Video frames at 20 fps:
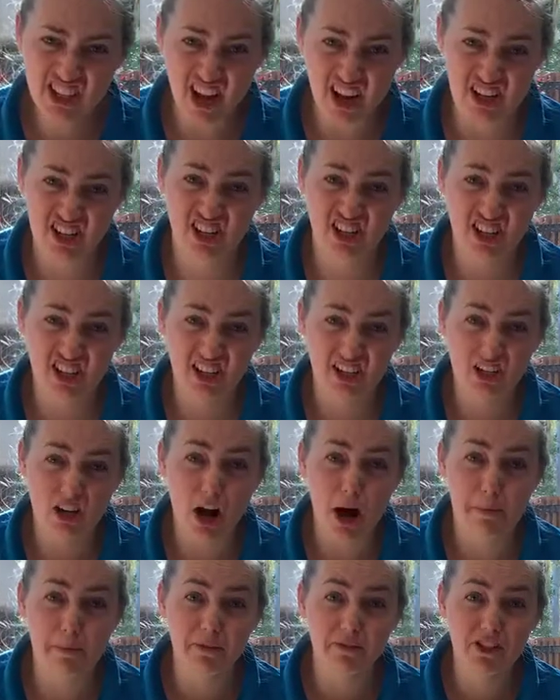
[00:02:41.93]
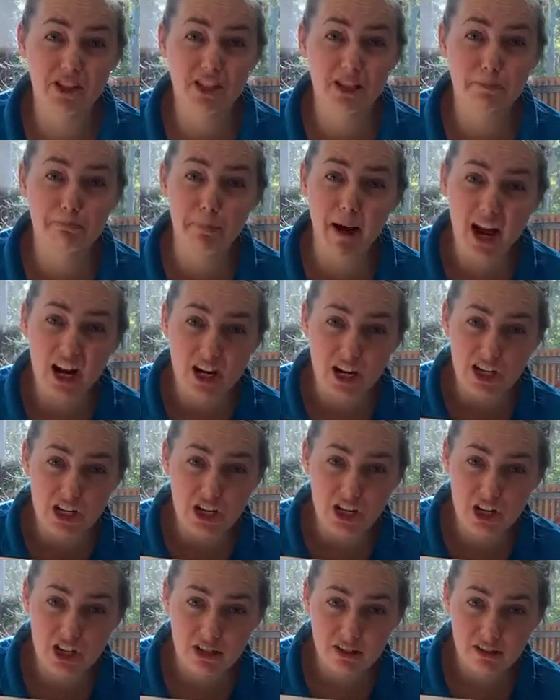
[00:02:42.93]
actually a type of
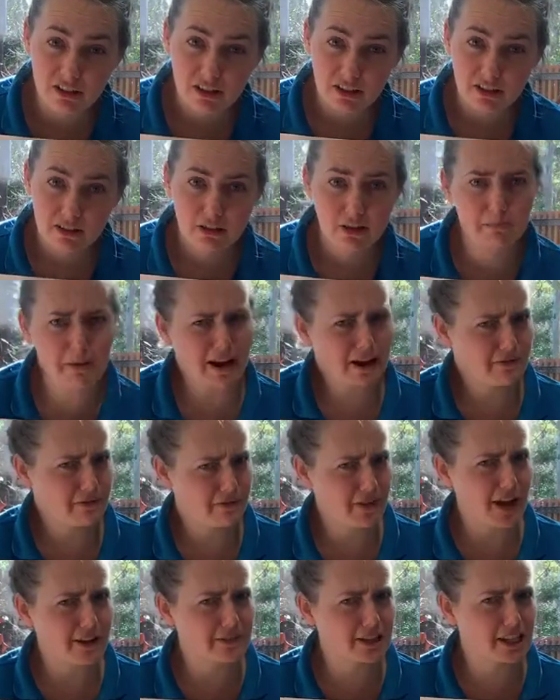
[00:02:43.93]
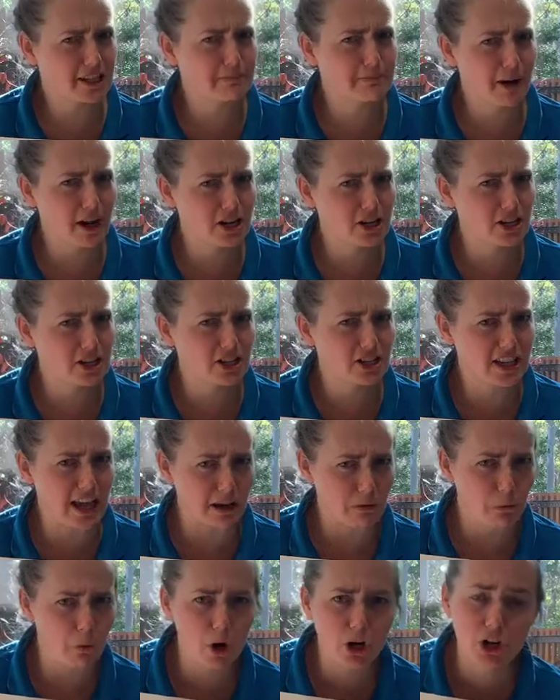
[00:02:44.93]
sponge. You may have found sponges
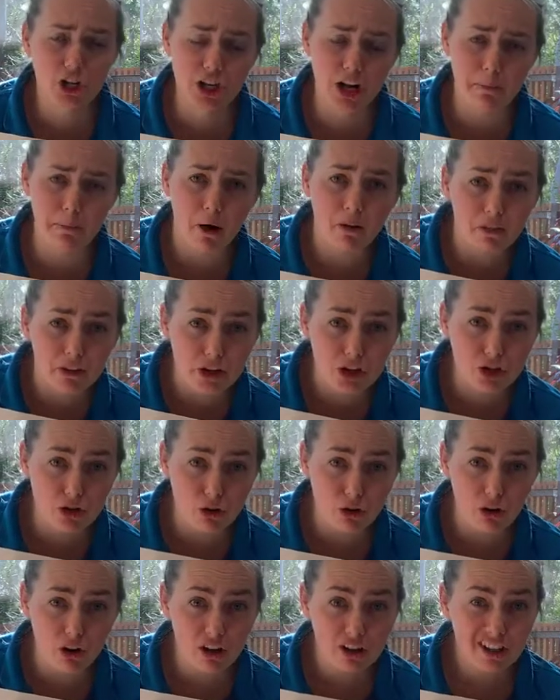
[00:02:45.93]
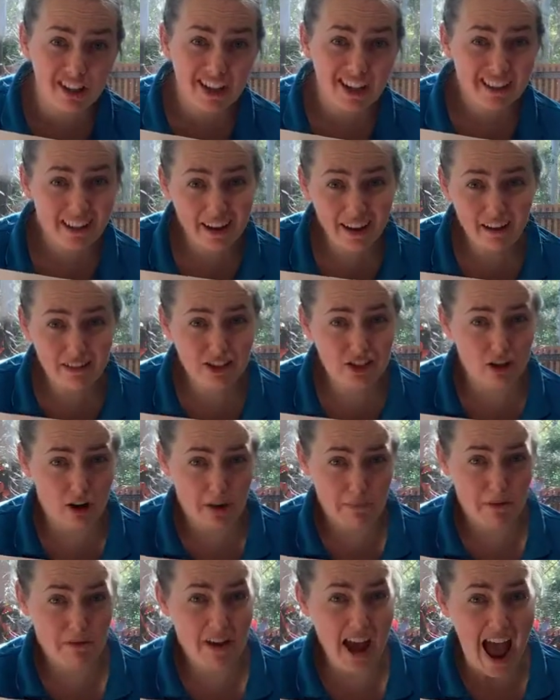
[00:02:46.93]
out washed up on the shore. They are a
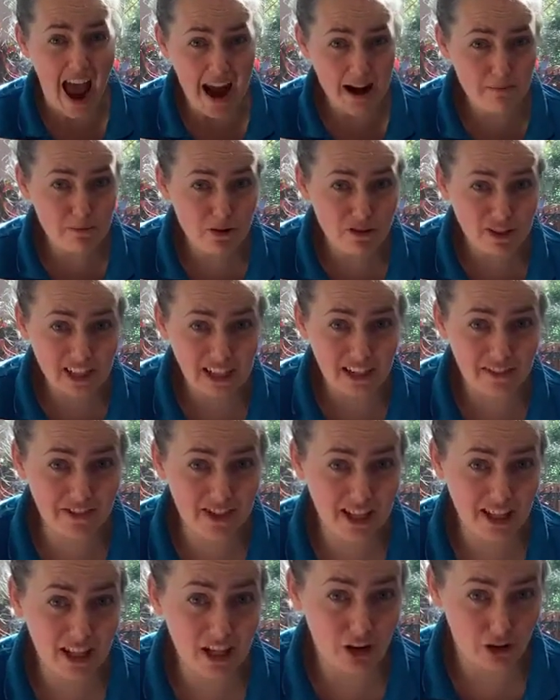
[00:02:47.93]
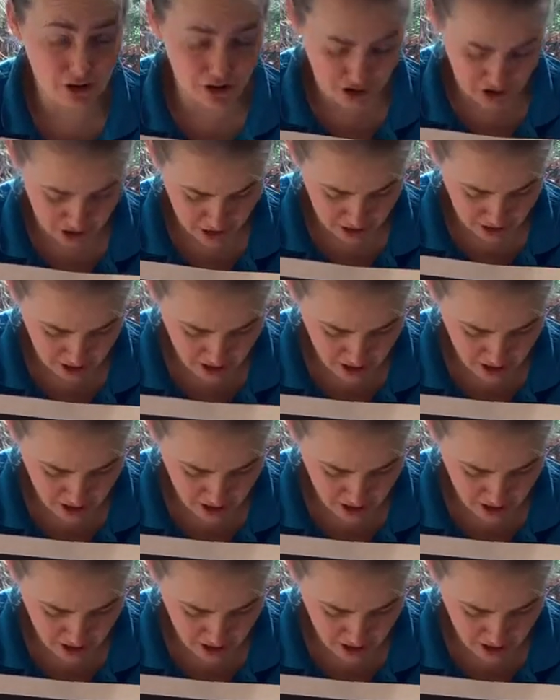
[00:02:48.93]
type of animal that lives in the ocean.